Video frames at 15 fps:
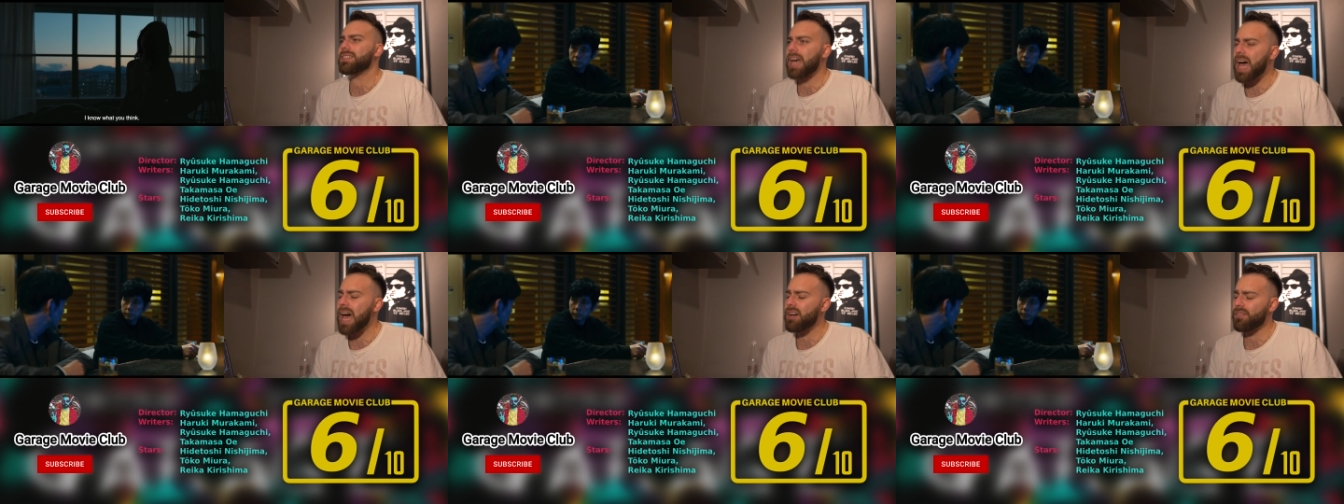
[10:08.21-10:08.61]

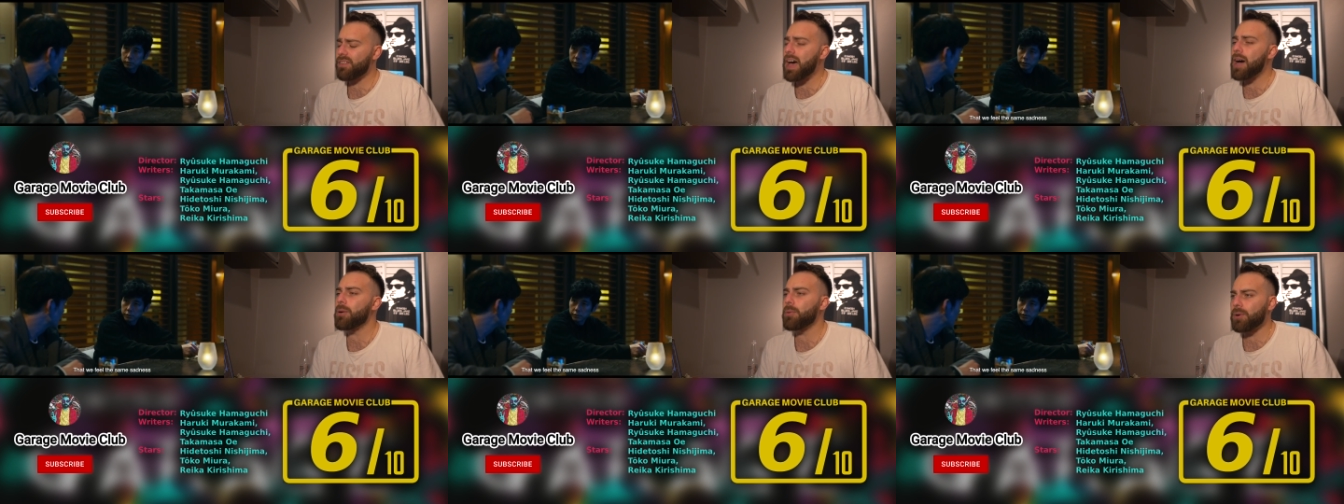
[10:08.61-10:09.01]
half
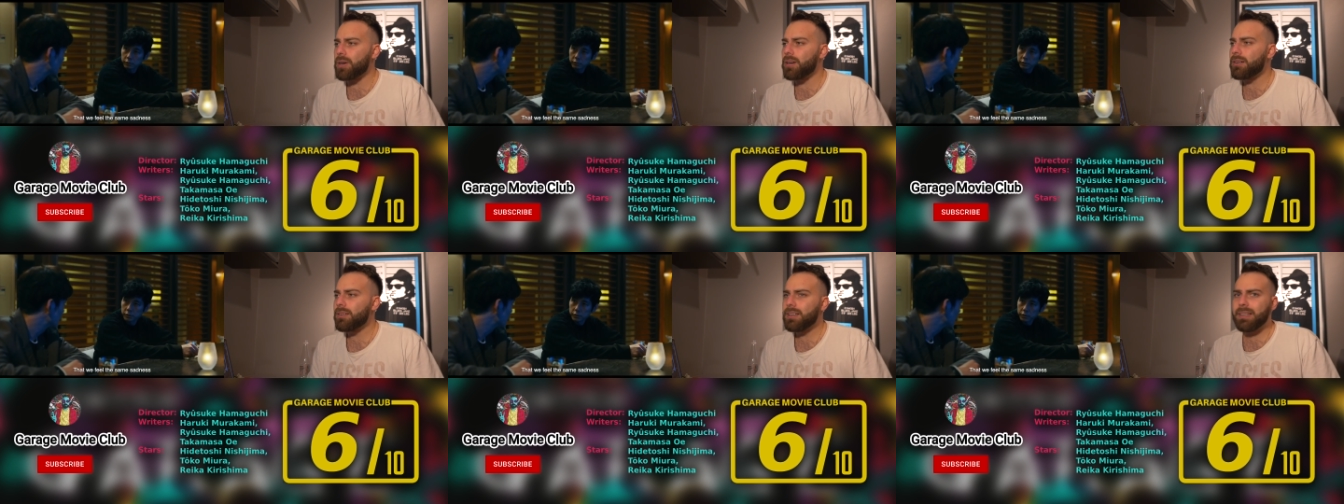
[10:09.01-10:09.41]

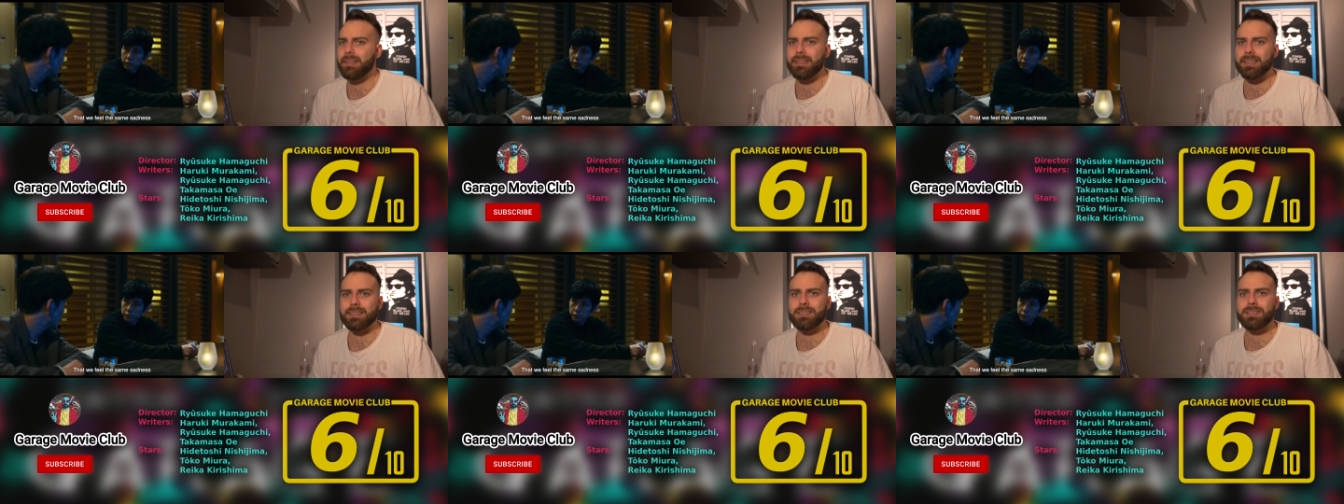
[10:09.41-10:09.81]
hour
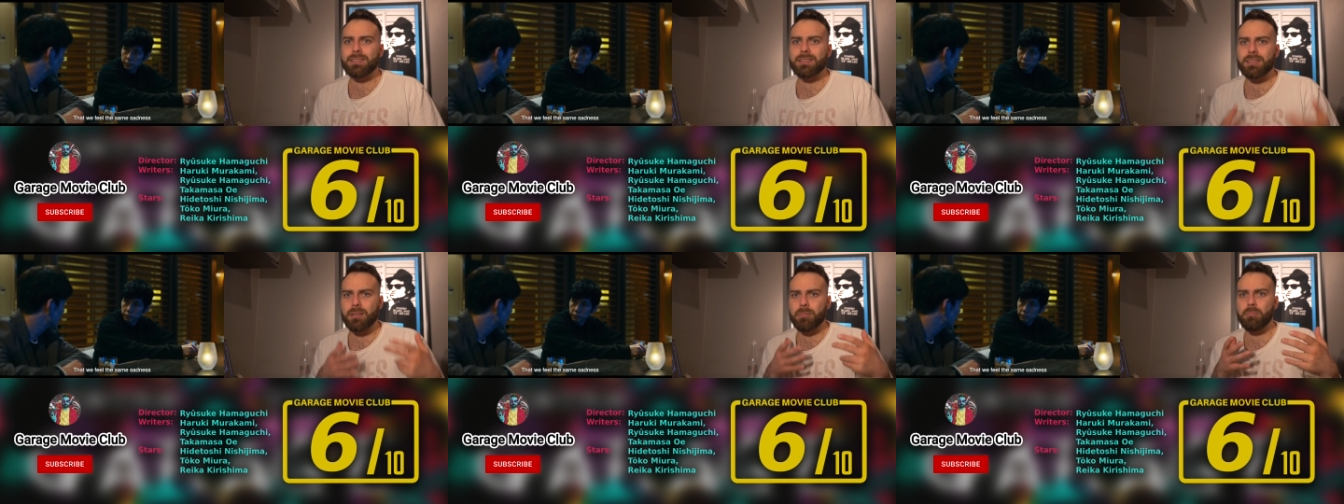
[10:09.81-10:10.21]
is
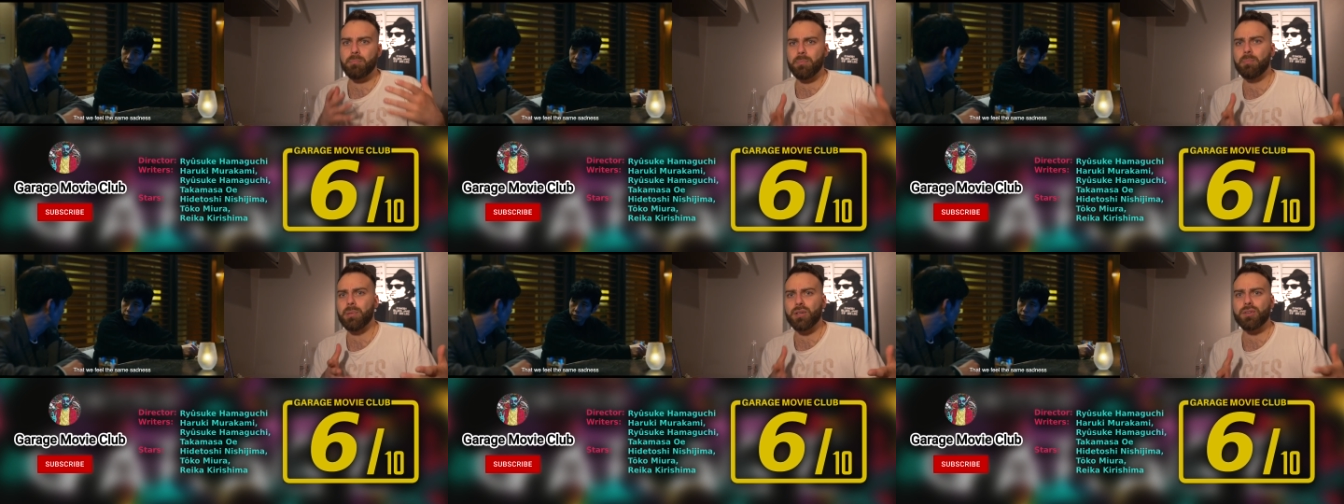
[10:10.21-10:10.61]

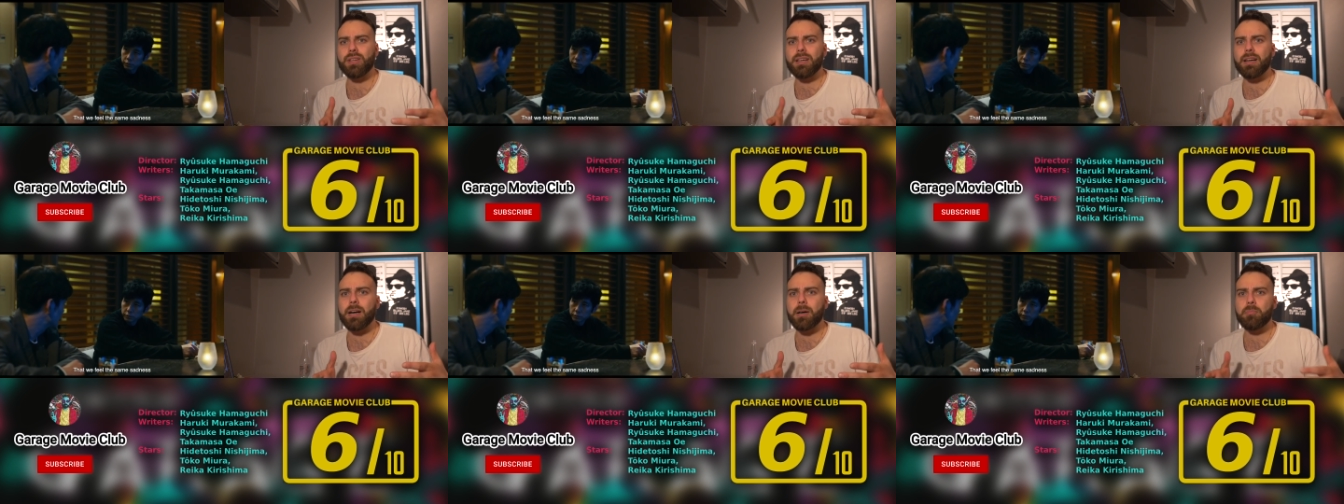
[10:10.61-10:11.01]

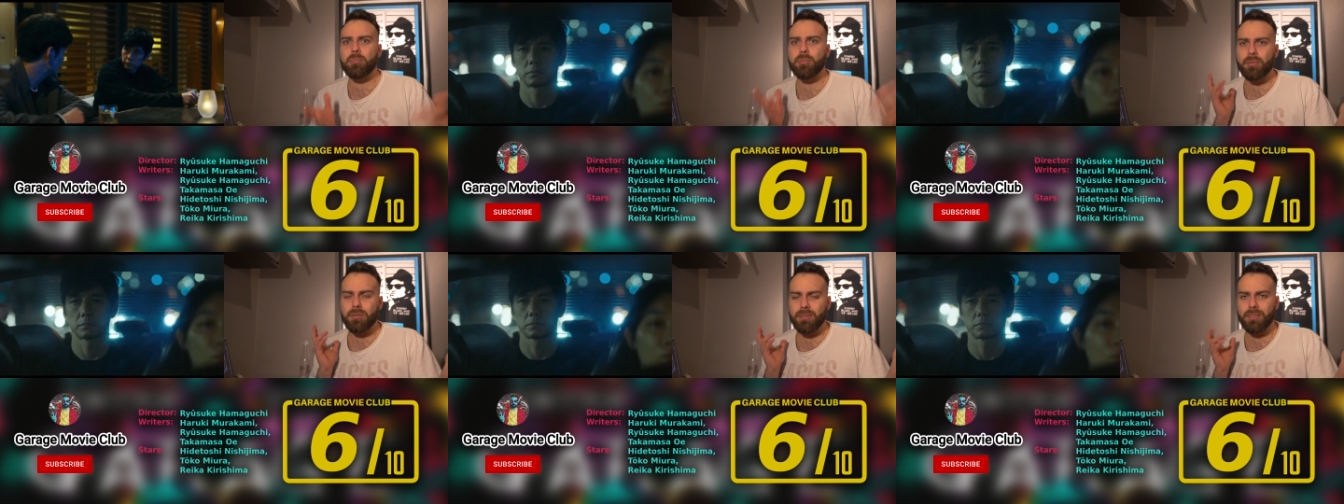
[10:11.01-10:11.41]
building up
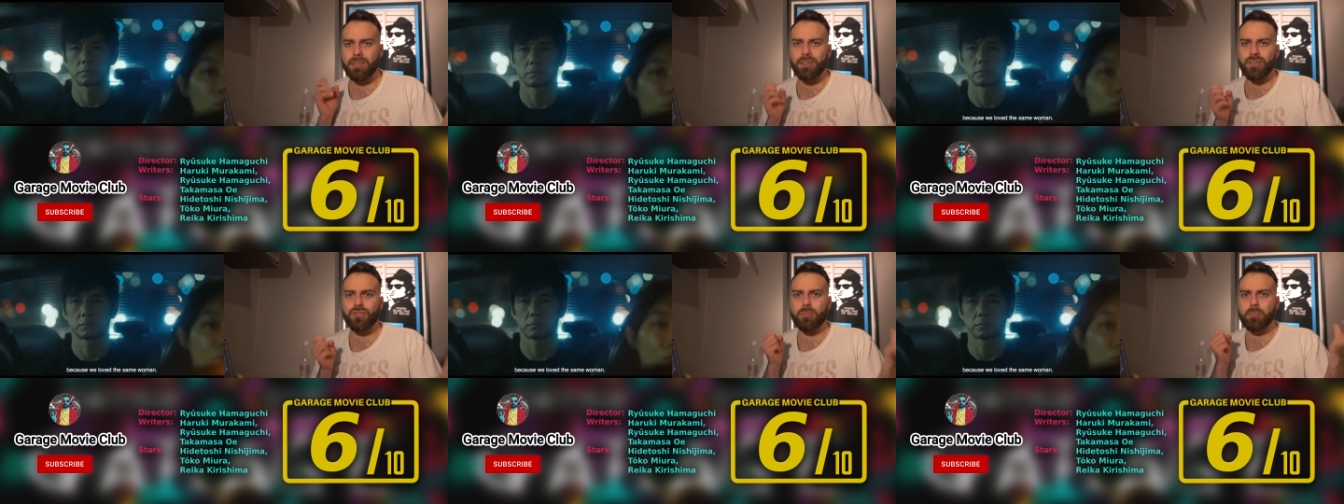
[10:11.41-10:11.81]

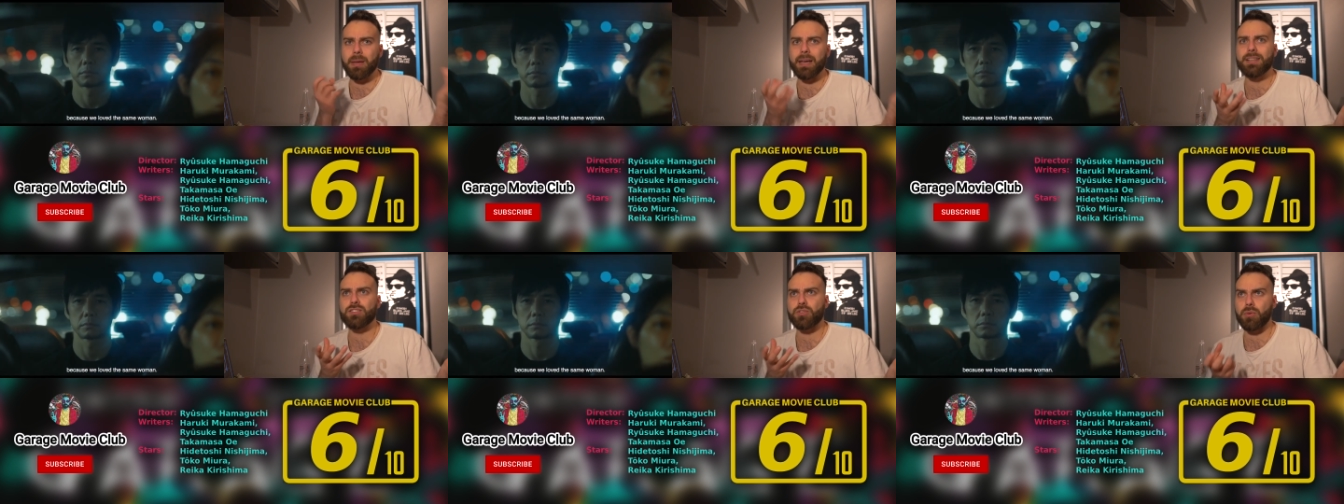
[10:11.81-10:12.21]
this
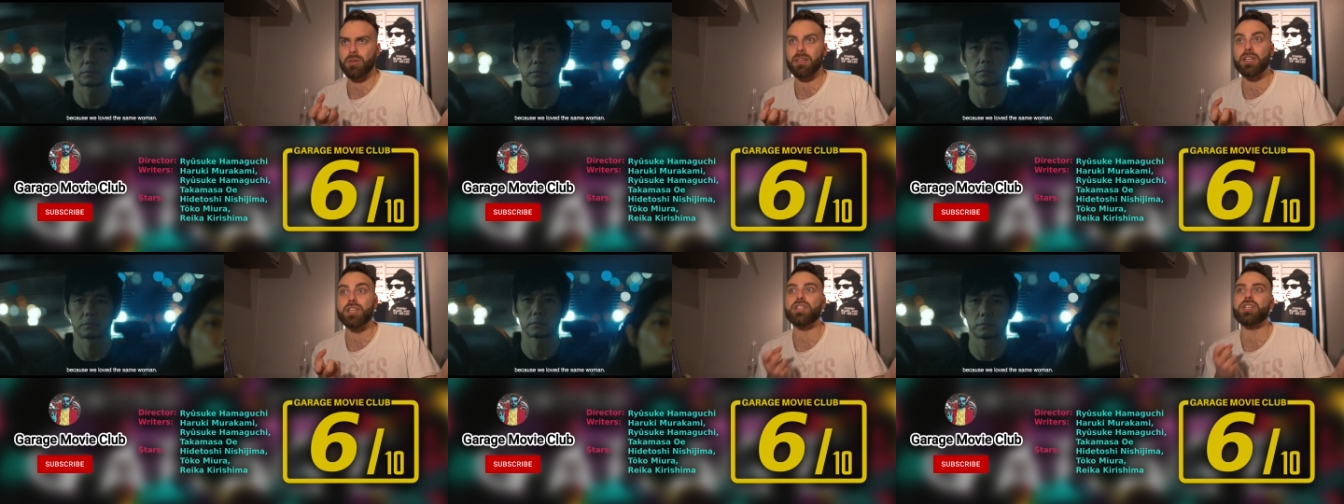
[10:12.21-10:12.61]
man's
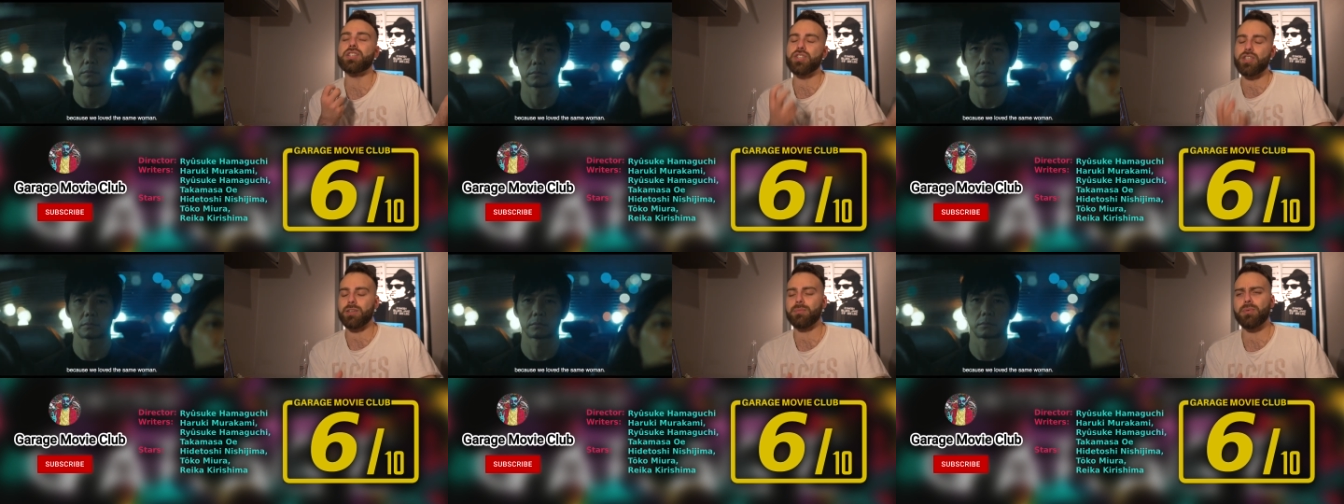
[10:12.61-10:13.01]

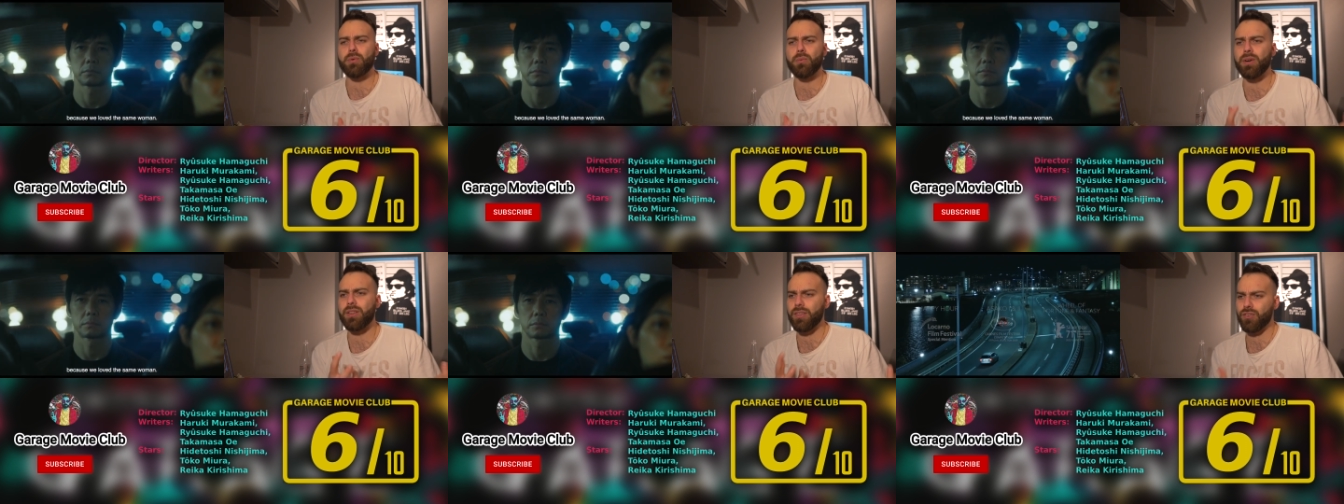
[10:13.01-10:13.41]
relationship
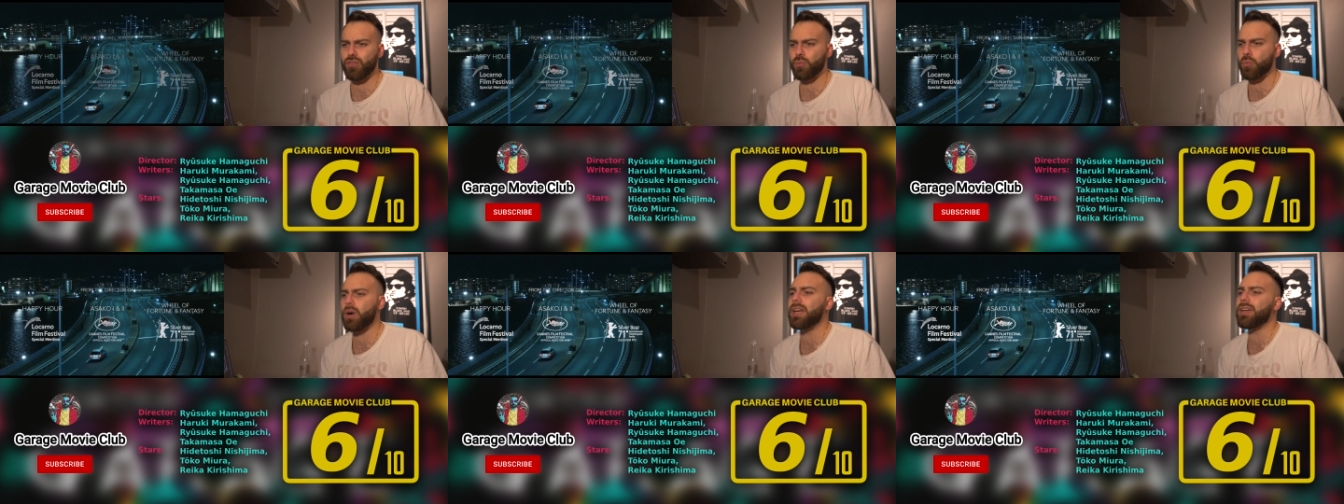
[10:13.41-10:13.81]
with his
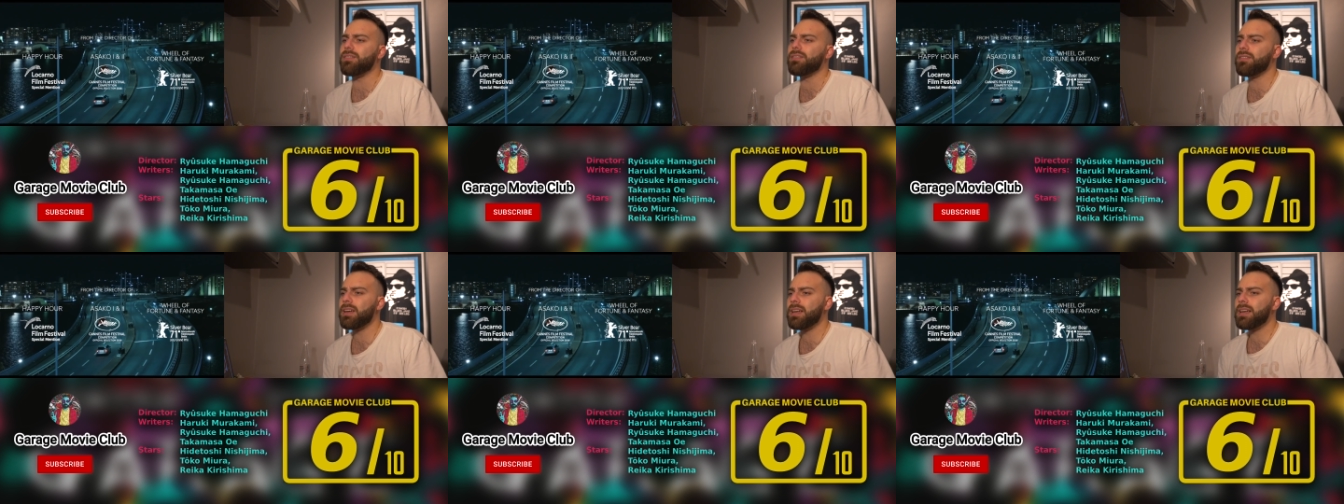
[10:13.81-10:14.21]
wife.